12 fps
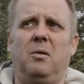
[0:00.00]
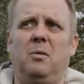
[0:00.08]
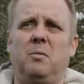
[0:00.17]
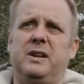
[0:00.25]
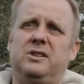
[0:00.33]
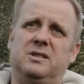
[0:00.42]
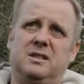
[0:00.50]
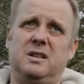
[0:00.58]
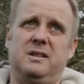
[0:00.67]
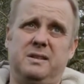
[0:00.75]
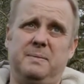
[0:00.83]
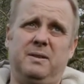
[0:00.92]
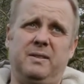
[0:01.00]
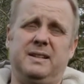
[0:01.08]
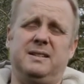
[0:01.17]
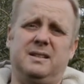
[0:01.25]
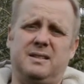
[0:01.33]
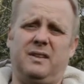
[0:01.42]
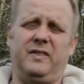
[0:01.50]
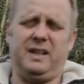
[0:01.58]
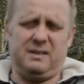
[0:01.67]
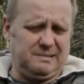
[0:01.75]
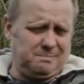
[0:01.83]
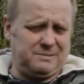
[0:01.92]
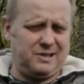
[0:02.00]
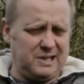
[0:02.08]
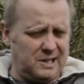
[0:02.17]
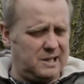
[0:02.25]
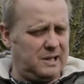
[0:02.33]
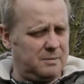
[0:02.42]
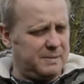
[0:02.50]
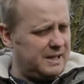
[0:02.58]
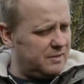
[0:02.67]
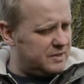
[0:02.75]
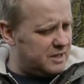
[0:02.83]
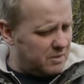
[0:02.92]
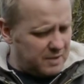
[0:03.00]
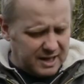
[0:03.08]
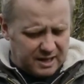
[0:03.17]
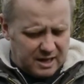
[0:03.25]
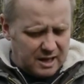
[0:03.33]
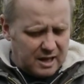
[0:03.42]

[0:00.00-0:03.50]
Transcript: which, to be honest, is something I'm thinking about doing.